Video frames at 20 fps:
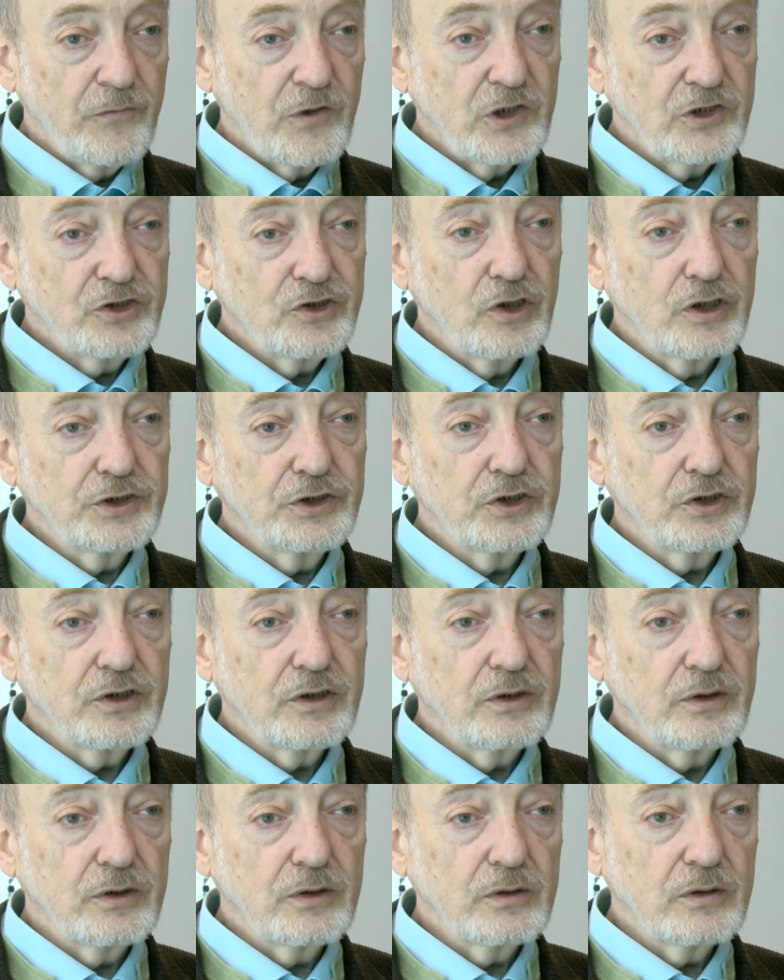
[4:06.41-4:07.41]
such
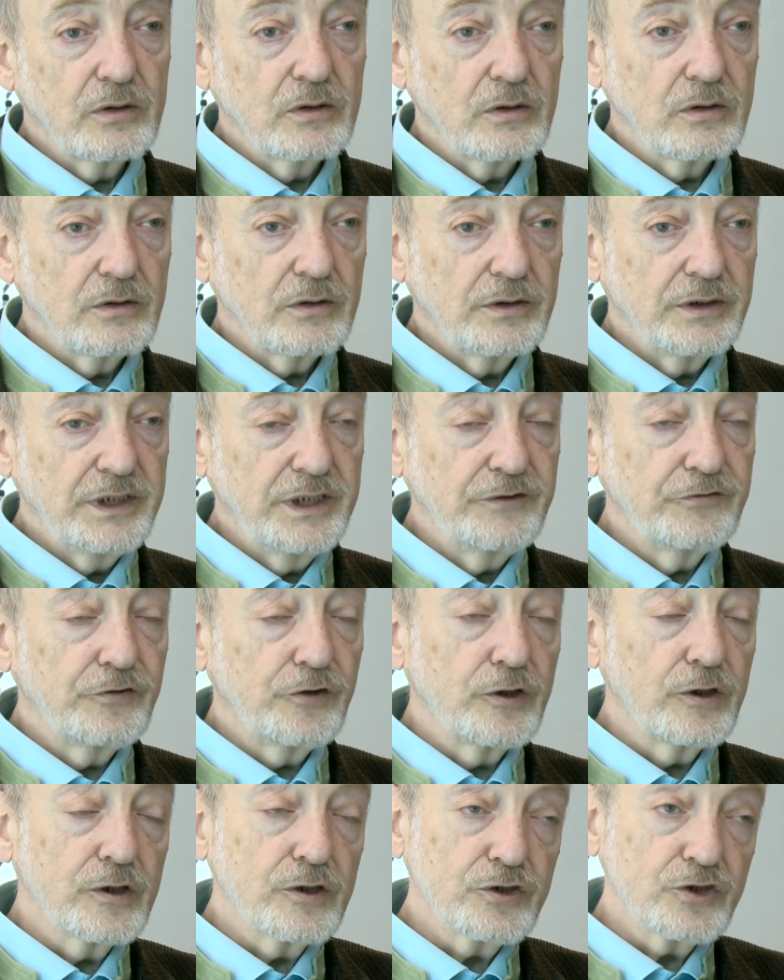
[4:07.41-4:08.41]
uh,
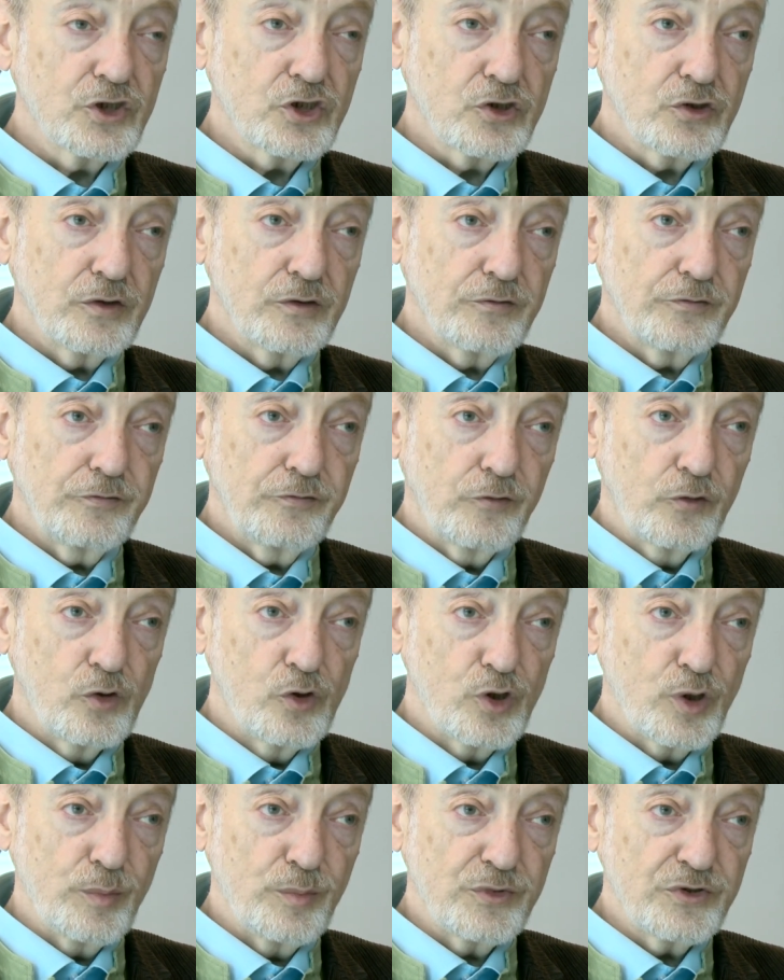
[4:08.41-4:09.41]
diverse
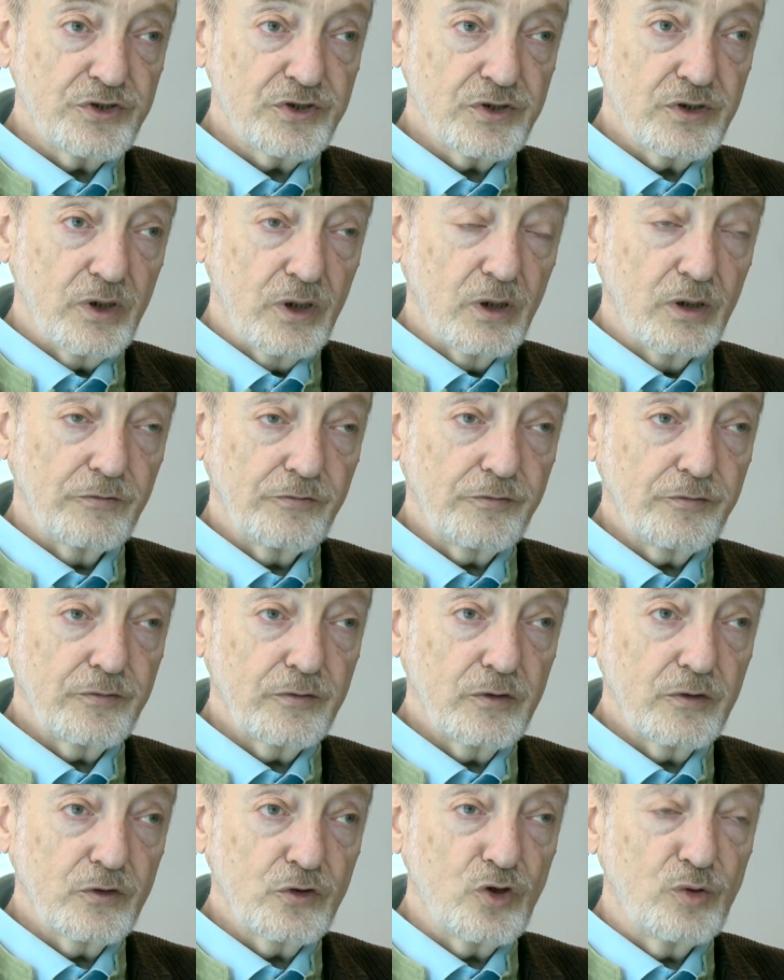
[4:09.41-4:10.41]
forms of
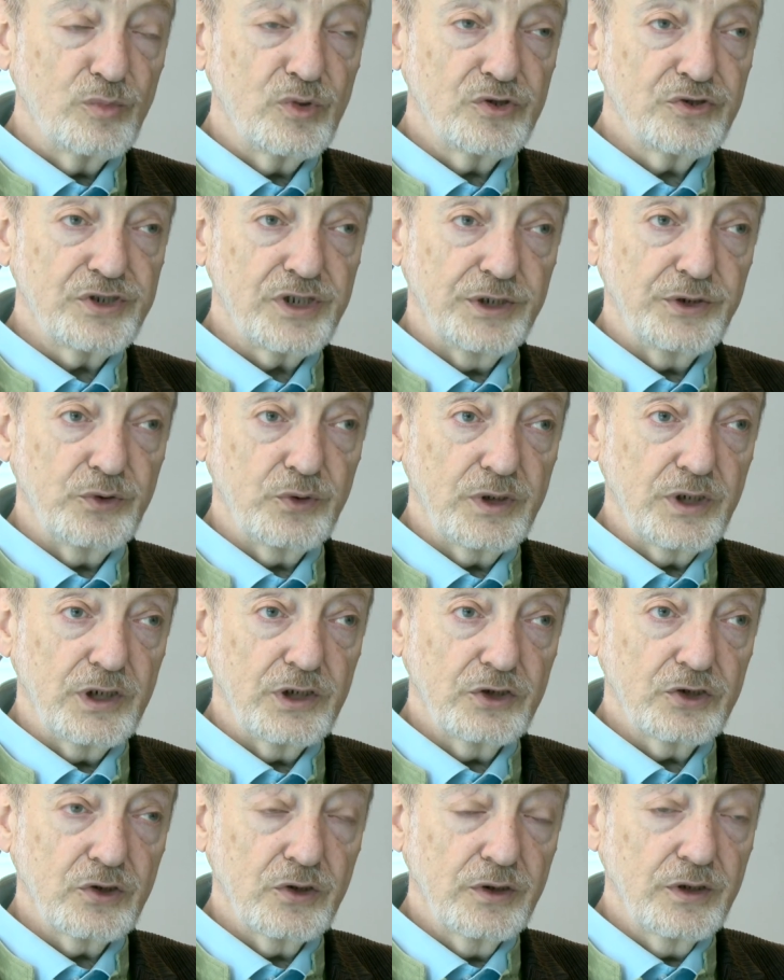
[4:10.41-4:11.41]
uh, commons
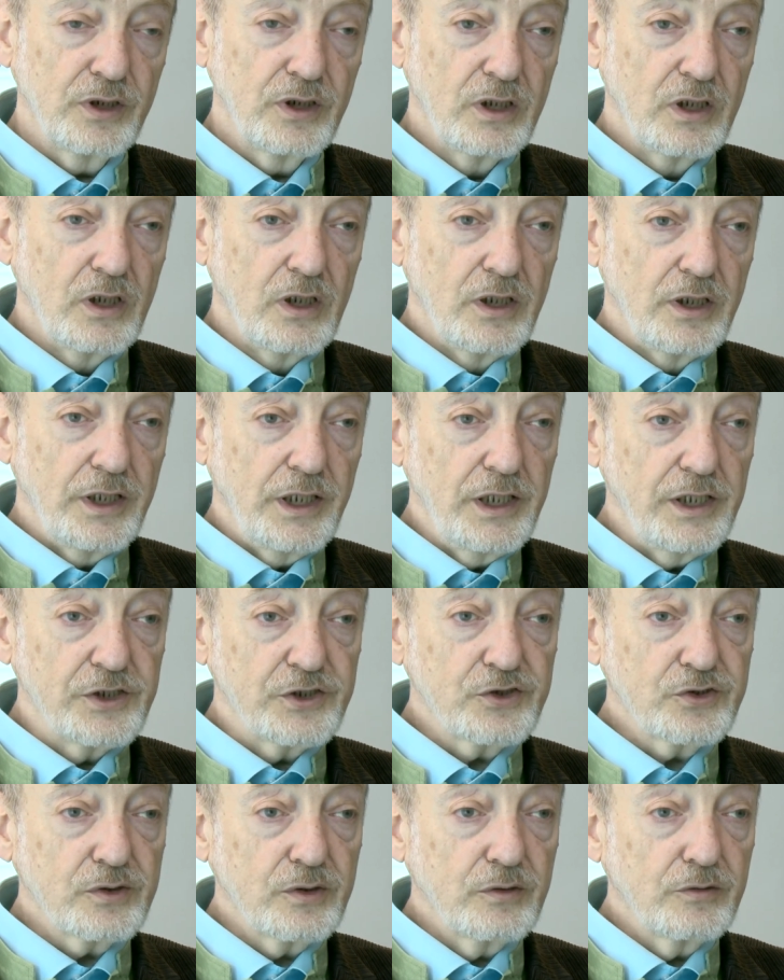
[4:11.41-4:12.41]
education
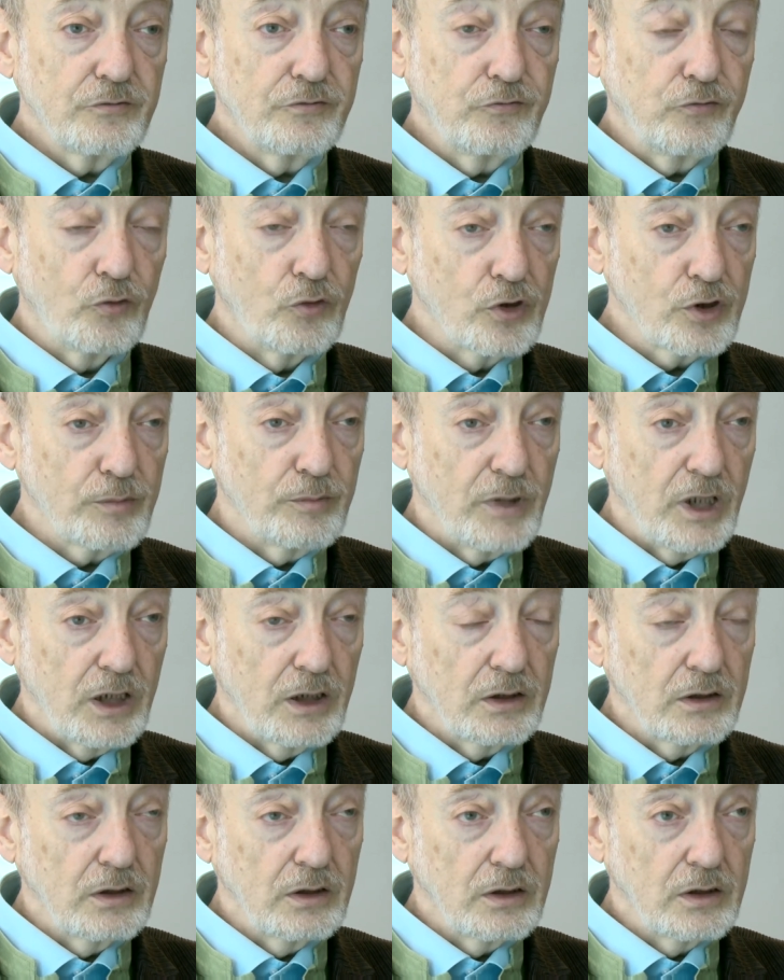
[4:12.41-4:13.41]
as
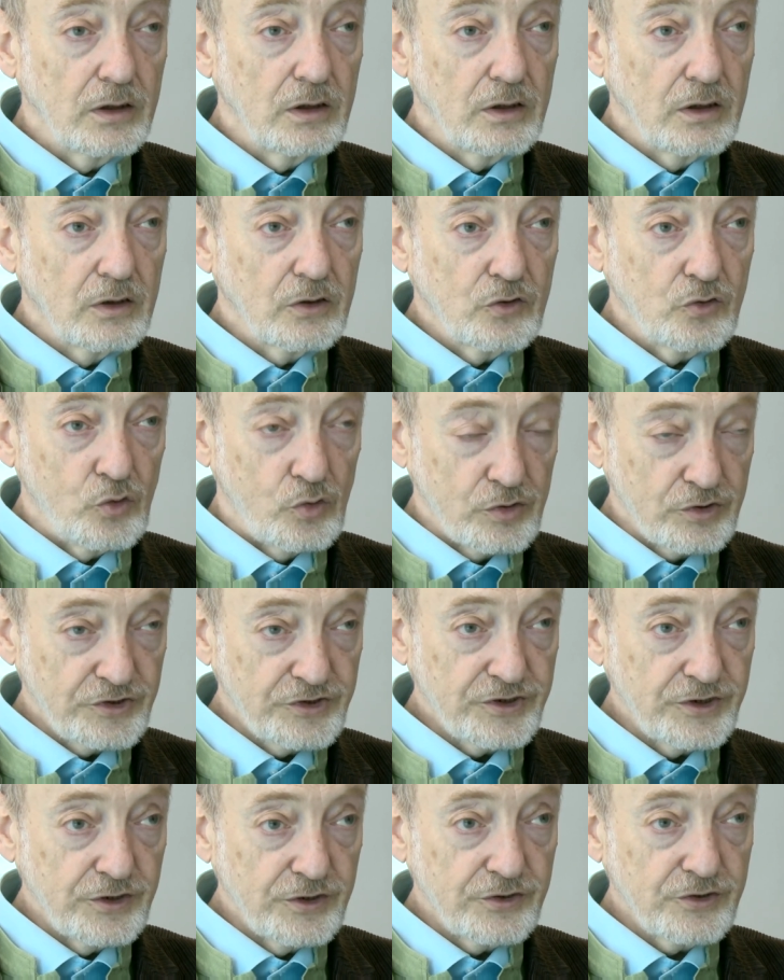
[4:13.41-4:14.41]
formal
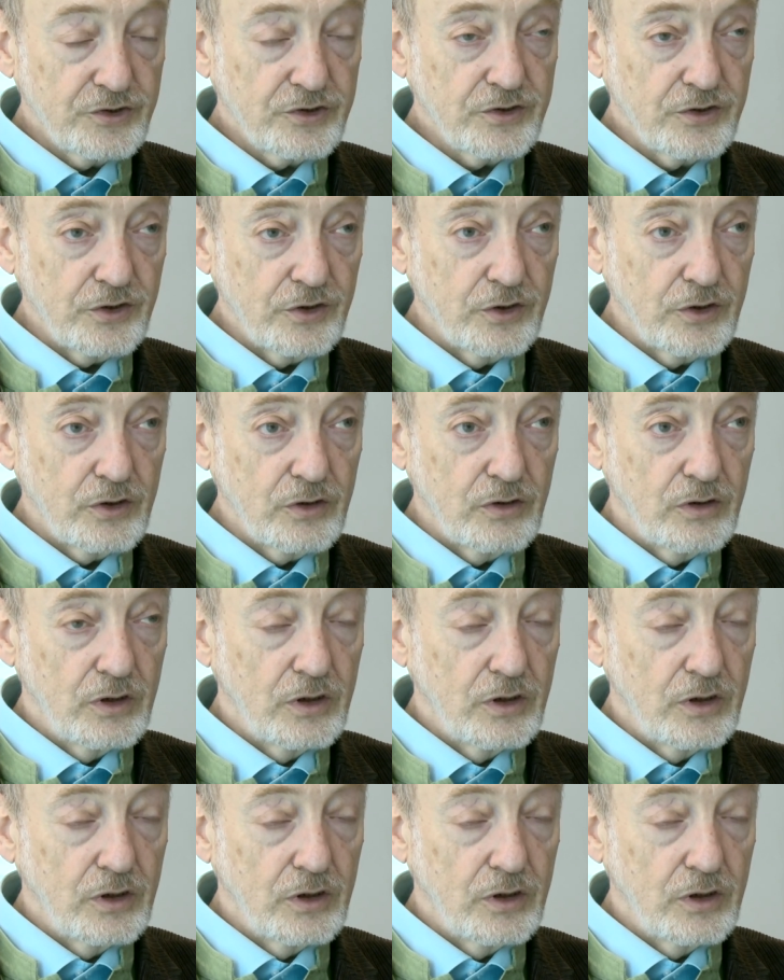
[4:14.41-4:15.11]
courses uh,